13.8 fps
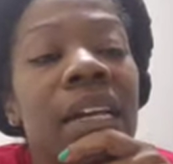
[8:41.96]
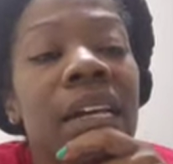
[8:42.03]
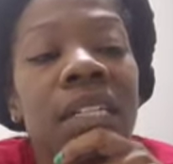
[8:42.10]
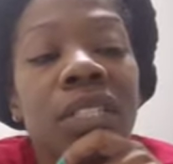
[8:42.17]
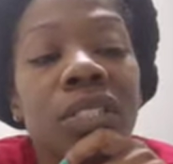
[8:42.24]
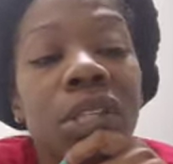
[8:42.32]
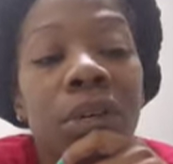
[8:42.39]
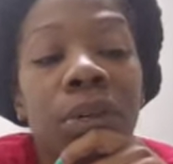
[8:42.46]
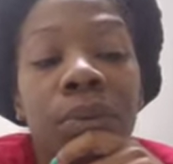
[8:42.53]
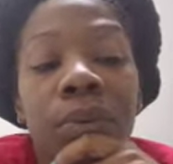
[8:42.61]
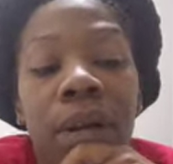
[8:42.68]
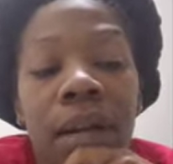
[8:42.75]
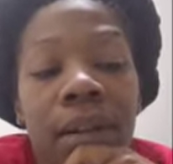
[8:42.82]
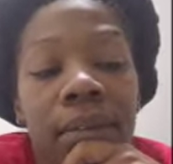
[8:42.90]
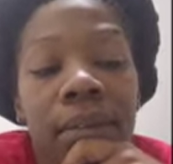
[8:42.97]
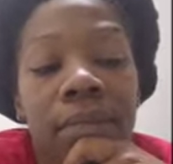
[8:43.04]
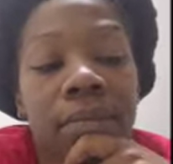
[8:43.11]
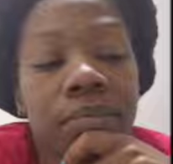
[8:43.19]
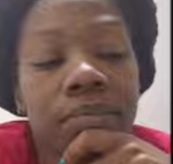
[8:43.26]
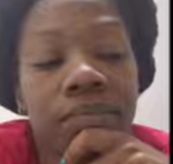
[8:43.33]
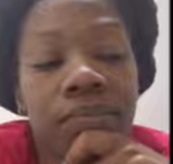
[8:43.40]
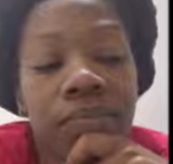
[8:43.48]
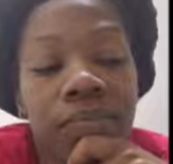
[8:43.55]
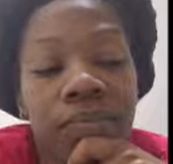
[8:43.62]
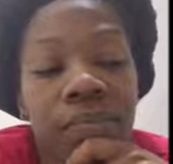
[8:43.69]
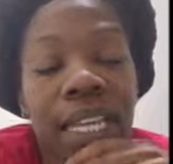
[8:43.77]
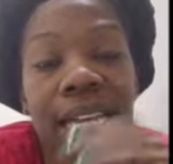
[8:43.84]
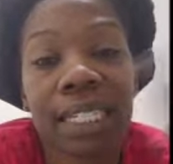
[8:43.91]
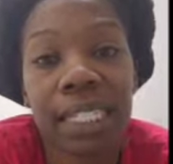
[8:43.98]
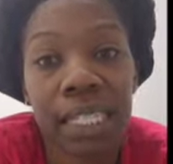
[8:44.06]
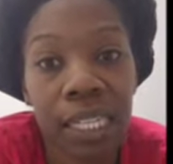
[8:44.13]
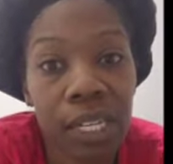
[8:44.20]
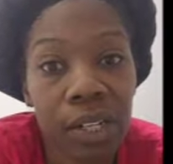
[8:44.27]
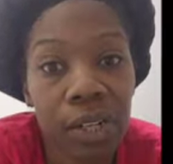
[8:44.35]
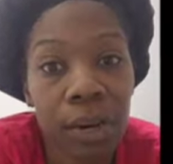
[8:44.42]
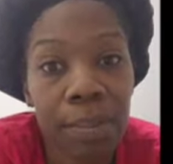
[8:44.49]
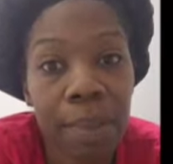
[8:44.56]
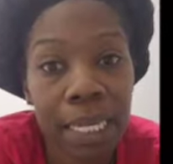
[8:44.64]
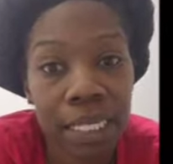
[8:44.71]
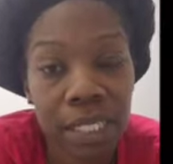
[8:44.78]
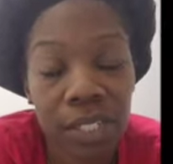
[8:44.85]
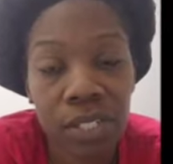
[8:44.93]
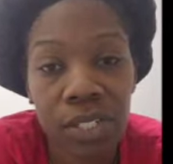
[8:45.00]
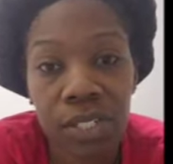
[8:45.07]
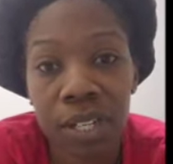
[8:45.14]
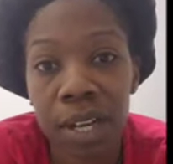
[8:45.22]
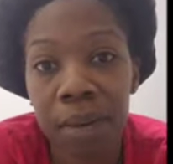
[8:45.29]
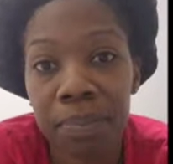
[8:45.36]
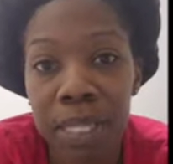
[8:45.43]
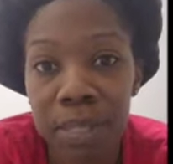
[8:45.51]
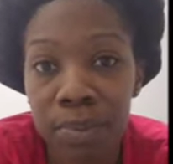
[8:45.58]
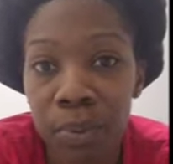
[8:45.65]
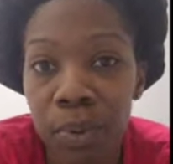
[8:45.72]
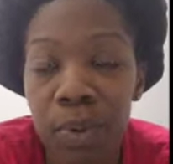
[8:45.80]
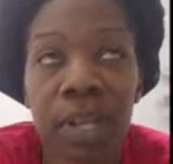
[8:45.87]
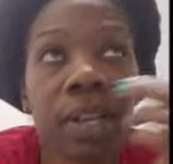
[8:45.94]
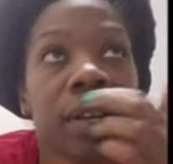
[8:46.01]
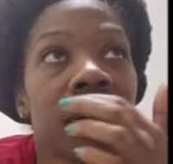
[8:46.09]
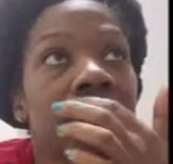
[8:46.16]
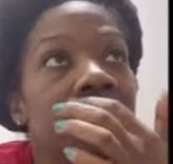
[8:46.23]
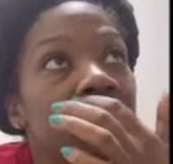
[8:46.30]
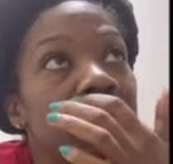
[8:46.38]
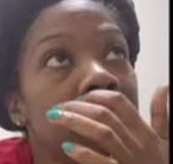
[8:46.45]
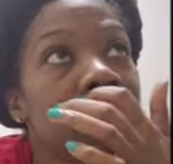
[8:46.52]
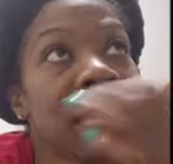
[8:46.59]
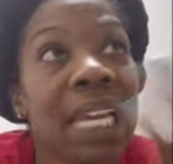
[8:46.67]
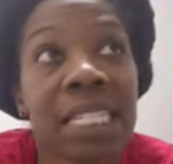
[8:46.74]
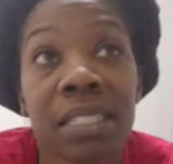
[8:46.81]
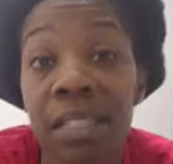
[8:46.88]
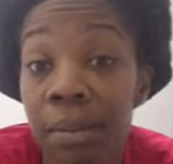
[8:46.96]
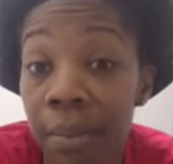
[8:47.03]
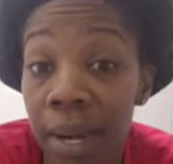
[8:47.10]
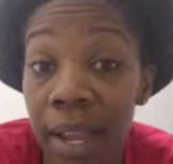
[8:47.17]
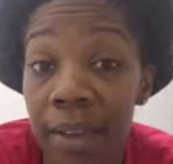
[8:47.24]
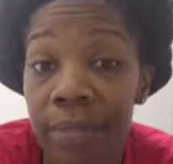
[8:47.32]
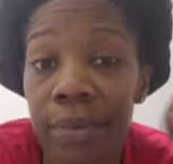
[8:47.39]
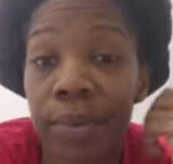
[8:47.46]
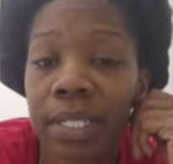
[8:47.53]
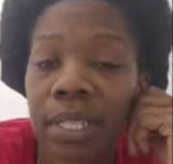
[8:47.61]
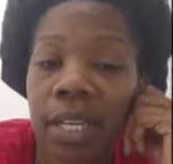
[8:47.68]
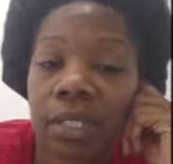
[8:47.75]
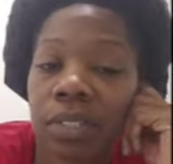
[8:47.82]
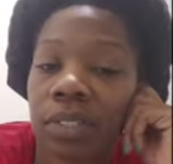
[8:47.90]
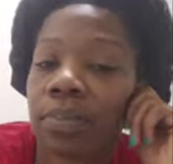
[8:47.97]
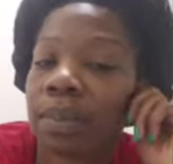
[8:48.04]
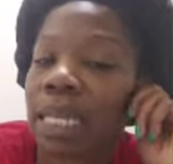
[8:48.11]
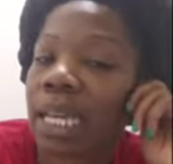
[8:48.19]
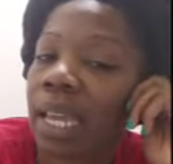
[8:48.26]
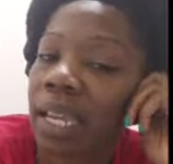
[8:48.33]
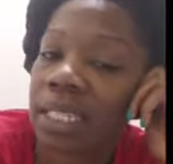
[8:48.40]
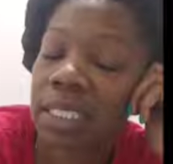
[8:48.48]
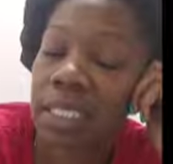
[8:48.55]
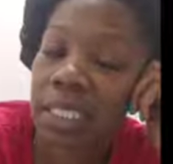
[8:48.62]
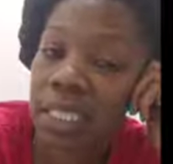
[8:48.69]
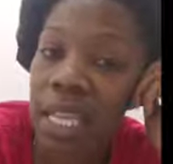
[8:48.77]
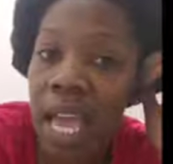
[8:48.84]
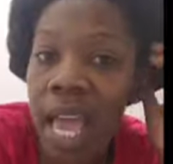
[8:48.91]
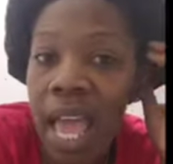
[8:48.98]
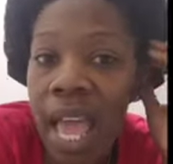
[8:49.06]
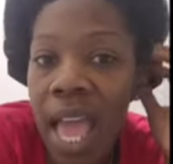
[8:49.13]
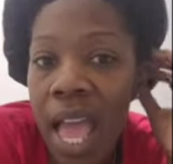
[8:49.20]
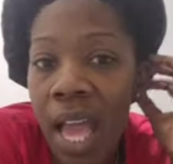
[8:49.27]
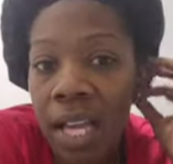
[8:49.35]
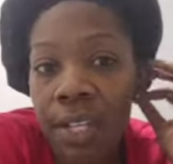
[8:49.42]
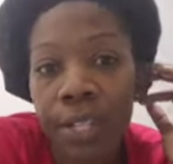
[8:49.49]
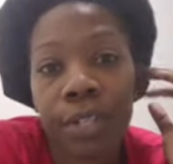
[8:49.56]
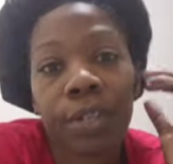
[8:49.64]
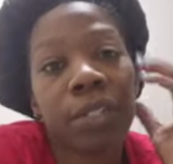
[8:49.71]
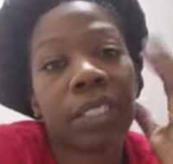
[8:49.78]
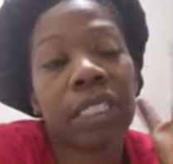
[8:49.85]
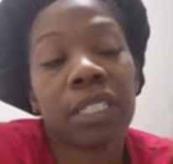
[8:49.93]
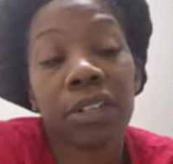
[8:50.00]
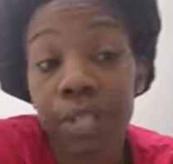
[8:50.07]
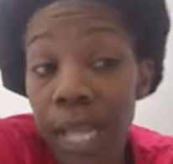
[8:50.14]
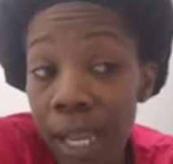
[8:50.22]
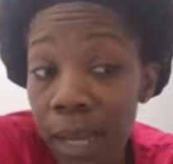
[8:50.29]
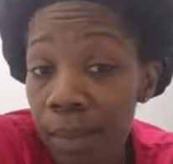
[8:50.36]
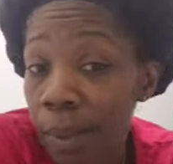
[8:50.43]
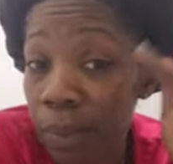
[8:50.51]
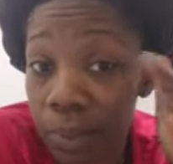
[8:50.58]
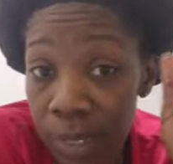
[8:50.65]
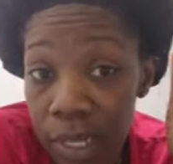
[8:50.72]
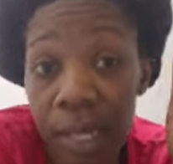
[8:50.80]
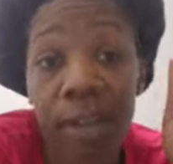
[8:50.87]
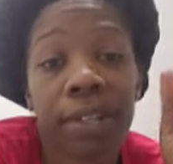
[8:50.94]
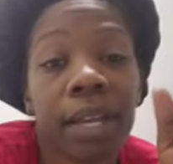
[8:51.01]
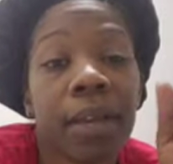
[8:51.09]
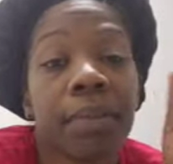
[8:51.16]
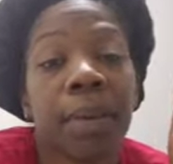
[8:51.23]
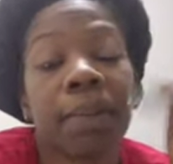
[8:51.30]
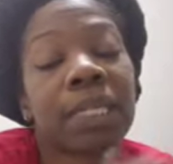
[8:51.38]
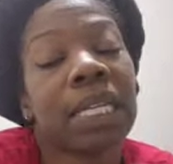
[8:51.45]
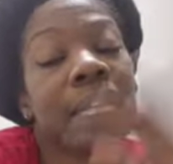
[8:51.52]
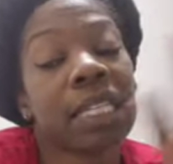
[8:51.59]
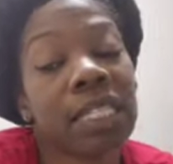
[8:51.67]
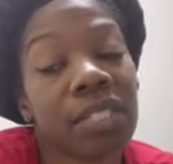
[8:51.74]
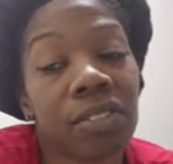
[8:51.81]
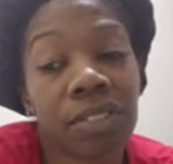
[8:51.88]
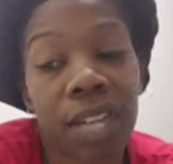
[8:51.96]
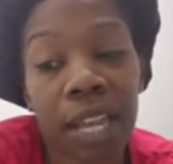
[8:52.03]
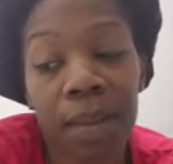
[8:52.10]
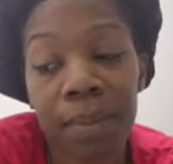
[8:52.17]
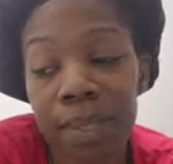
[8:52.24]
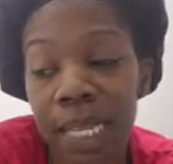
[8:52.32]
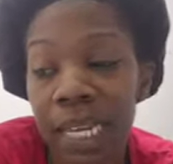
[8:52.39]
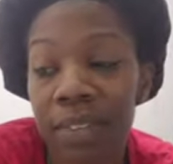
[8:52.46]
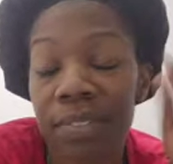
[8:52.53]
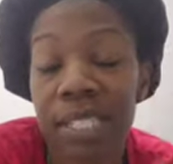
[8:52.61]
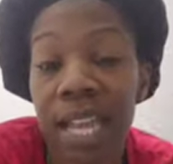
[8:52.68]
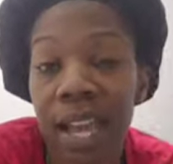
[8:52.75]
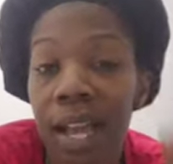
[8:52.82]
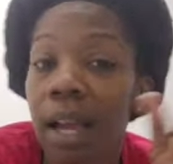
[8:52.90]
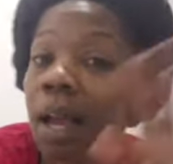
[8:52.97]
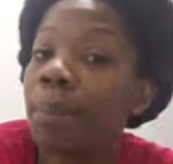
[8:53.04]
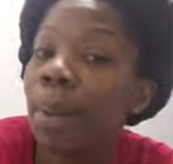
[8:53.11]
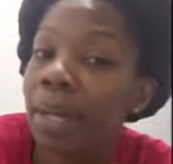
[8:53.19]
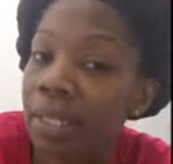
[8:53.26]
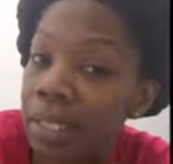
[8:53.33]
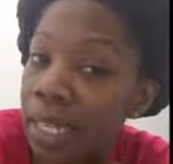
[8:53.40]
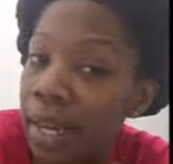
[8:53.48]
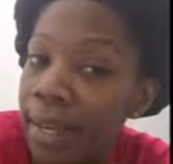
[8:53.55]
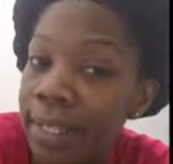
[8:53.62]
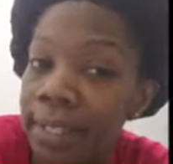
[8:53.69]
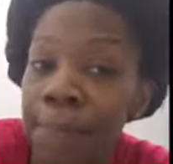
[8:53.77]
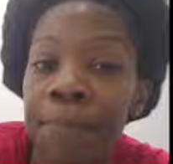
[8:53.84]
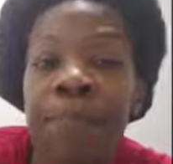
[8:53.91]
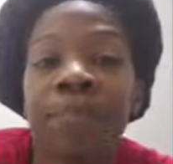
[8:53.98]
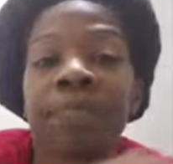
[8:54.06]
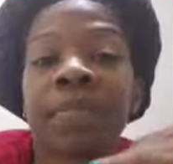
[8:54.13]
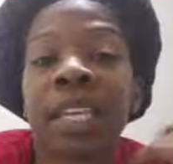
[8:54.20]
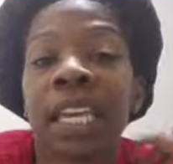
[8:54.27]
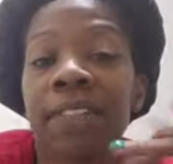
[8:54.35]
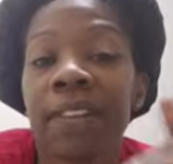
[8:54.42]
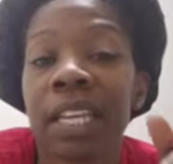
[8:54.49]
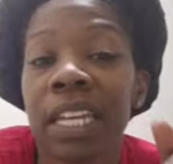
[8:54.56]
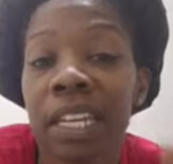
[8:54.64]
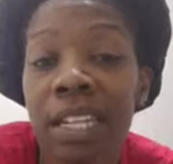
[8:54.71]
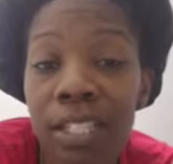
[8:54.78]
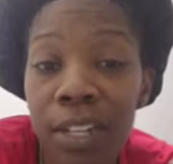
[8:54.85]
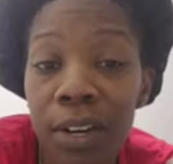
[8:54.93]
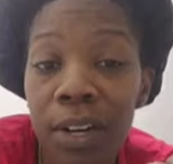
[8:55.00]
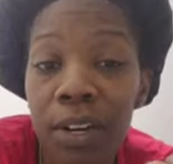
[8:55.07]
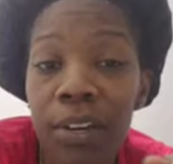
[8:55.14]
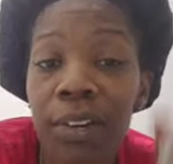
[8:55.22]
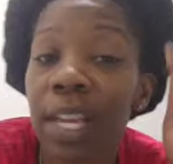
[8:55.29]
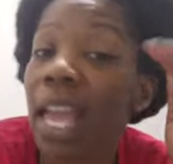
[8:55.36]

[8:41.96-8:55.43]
So, I did hear her message up this morning, the last number I had for her. I texted her, I was like, hey, is this, you know, is this her name? I'm going to tell you her name. I was like, is this her name? I was like, if it's not, I apologize. If it is her,